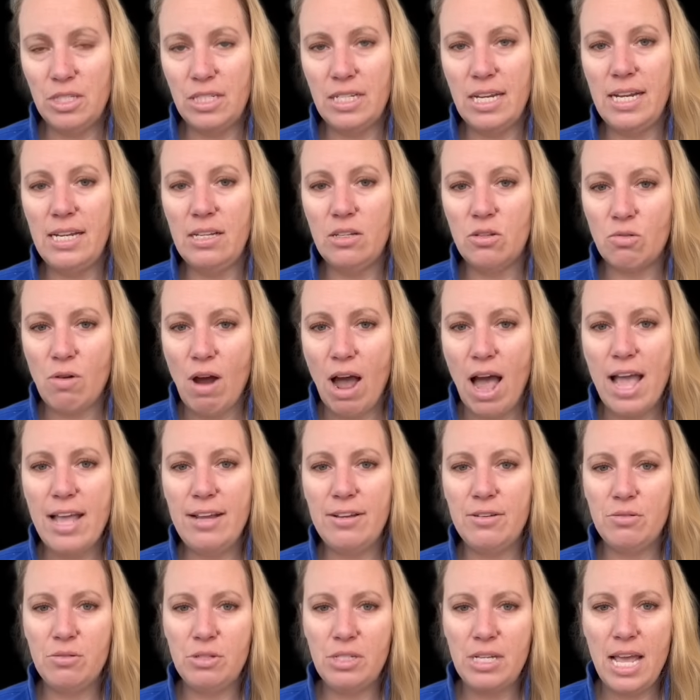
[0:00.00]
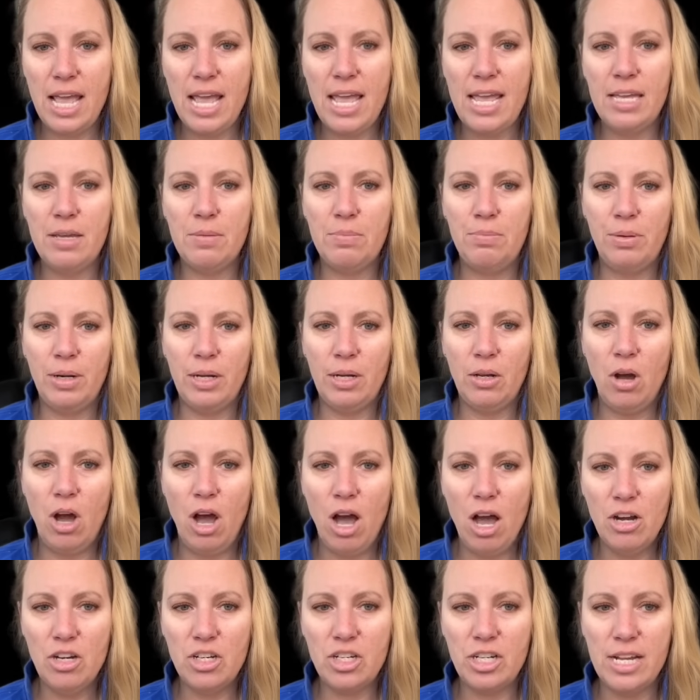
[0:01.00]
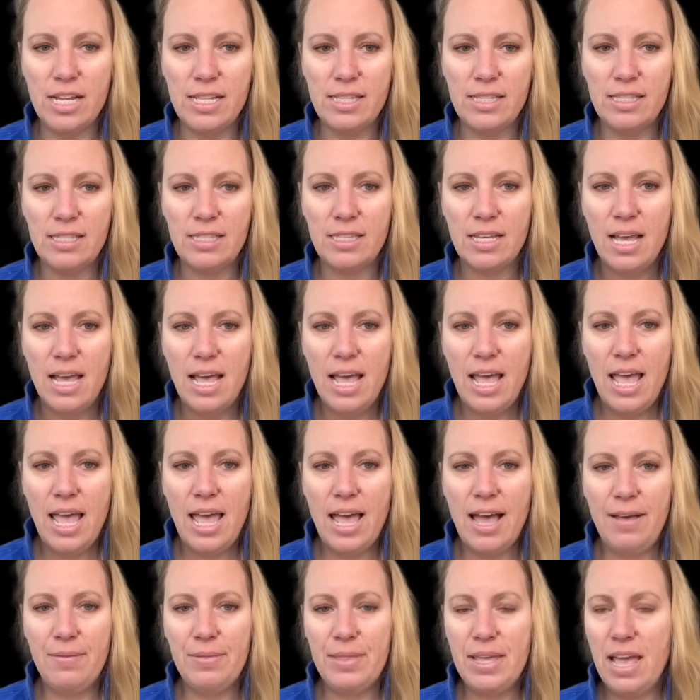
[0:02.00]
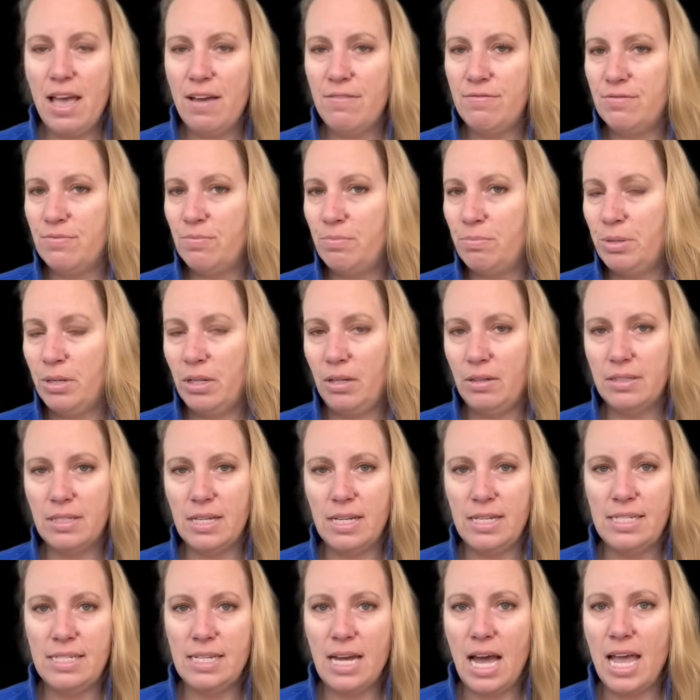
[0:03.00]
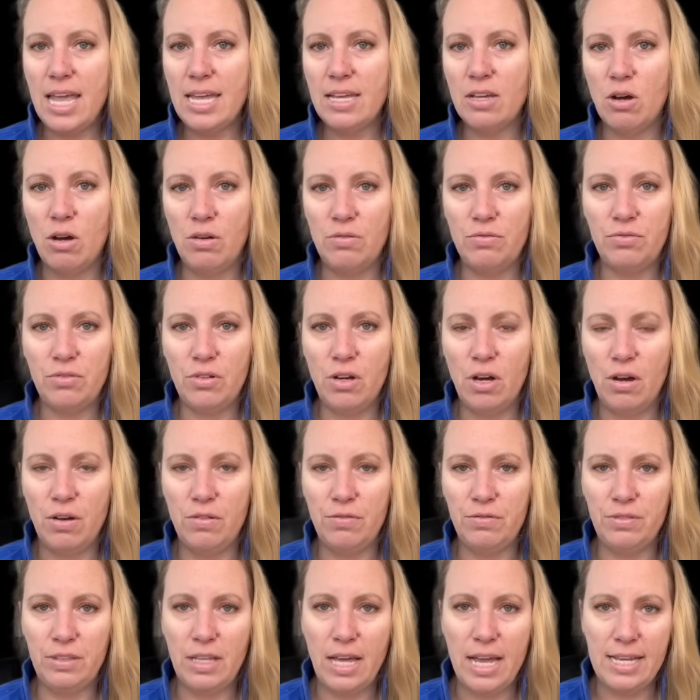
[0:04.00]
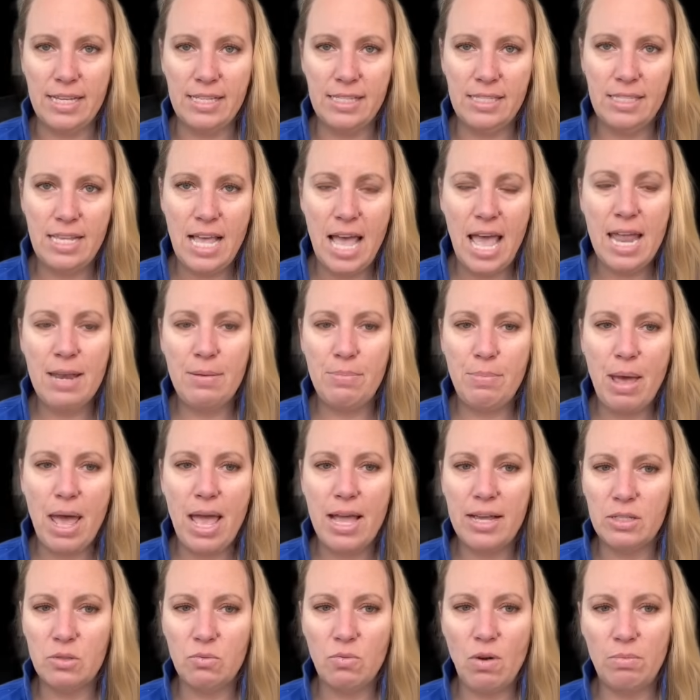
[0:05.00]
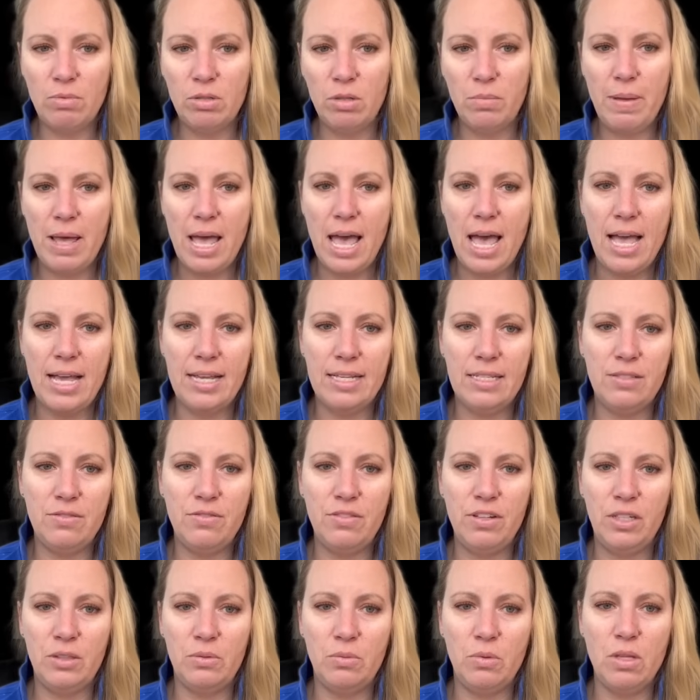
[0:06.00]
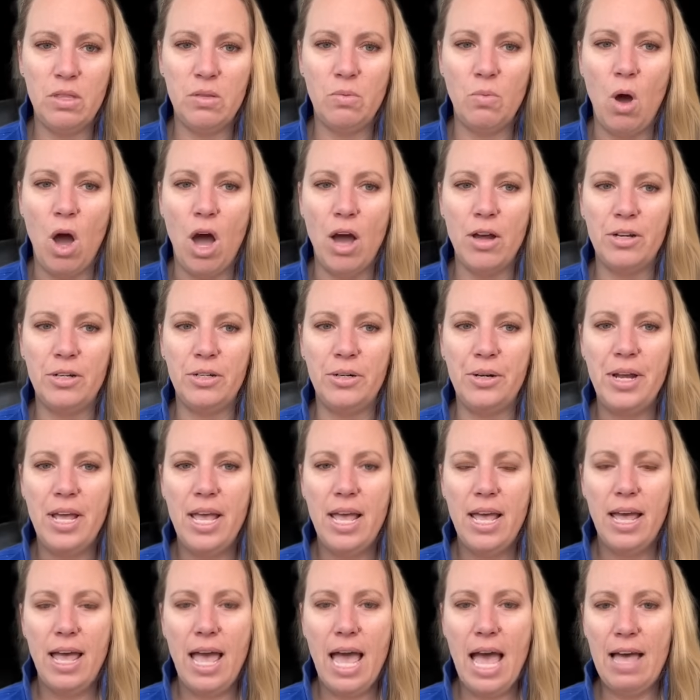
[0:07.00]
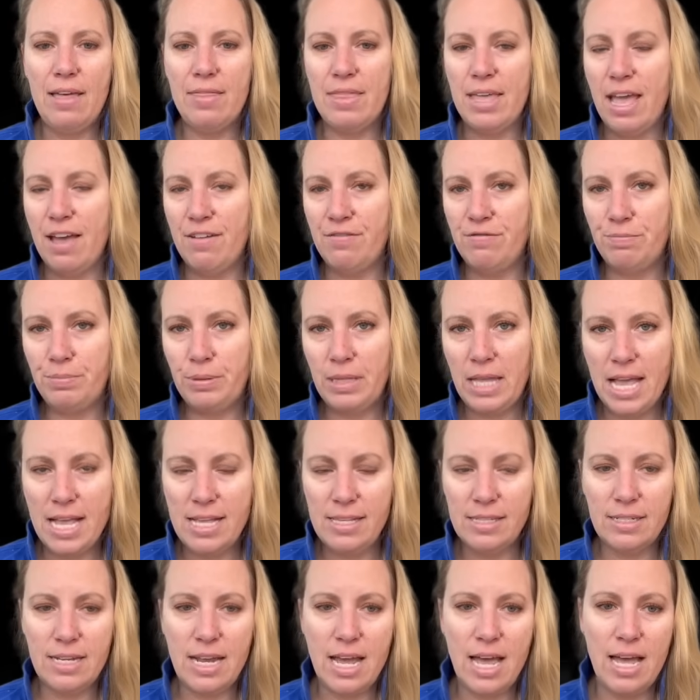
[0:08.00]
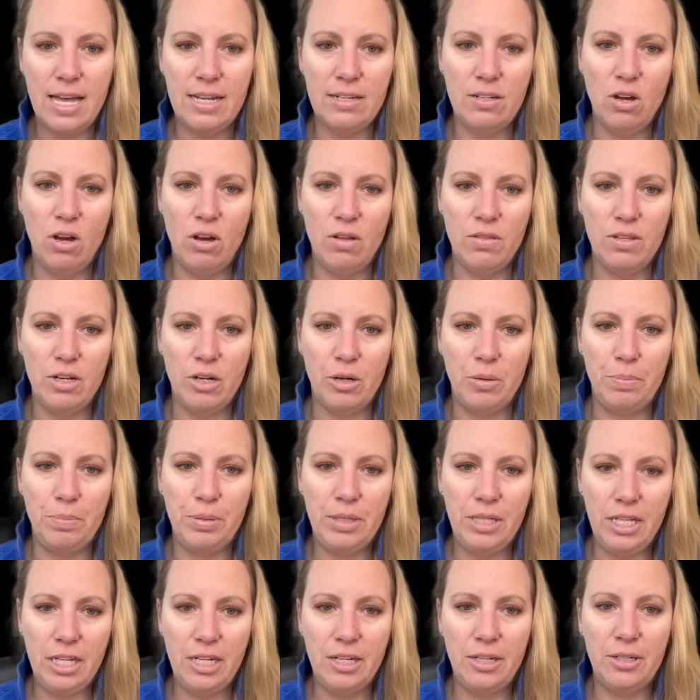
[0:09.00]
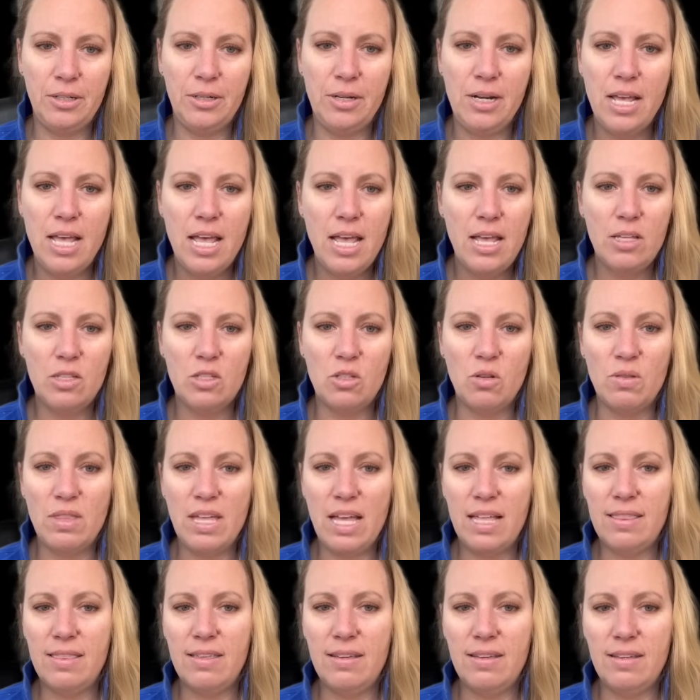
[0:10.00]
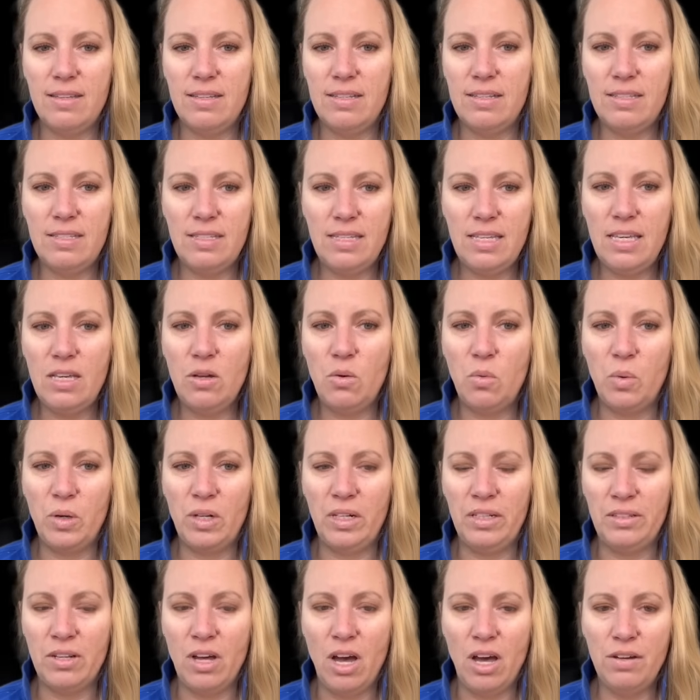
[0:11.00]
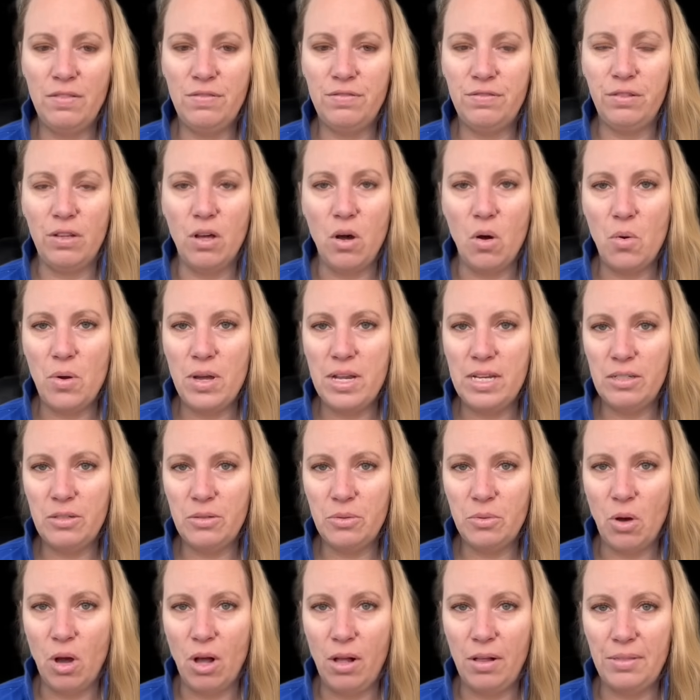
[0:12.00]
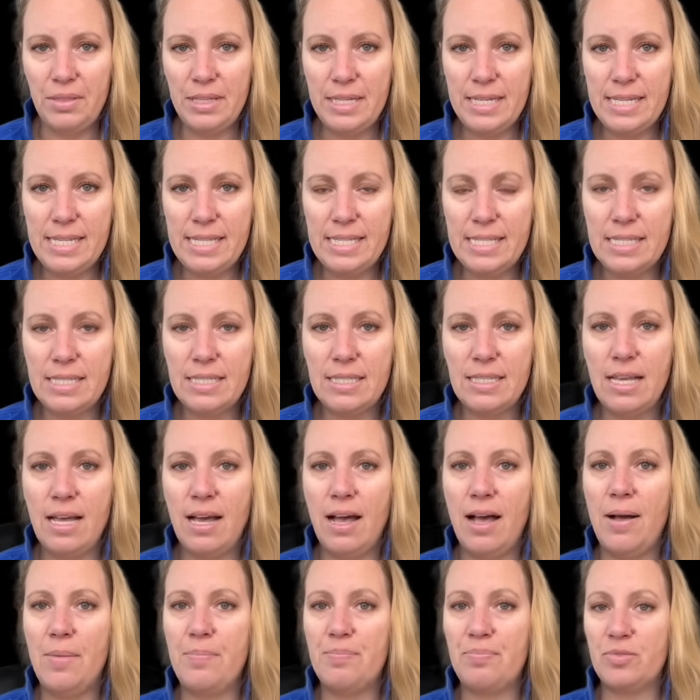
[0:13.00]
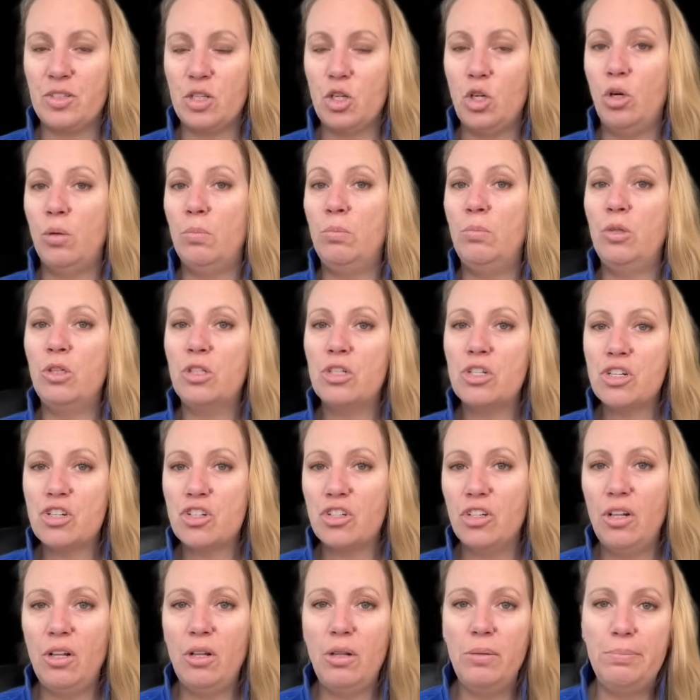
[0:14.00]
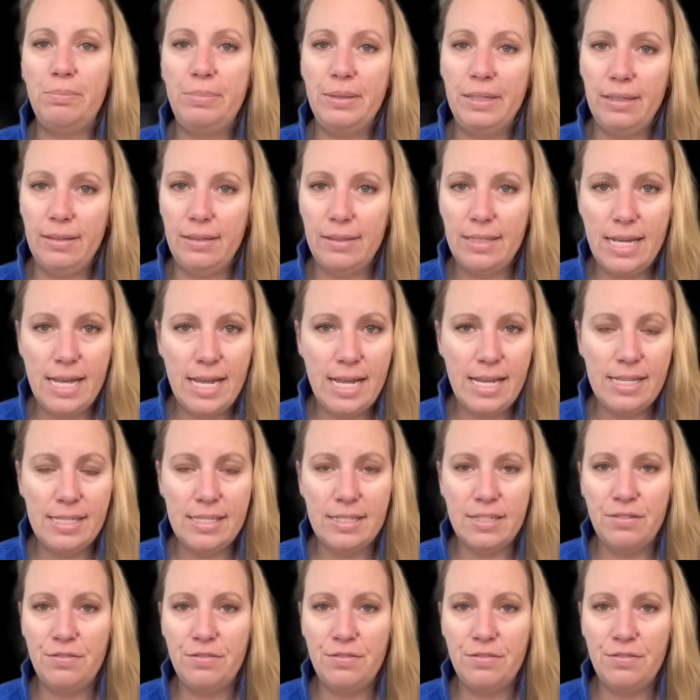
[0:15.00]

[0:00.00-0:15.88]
they try to take precautions, and they have built a dike of like sandbags, rubber bags filled with water. They have placed that on their pier so that the sea will not flow into all these commercial buildings, the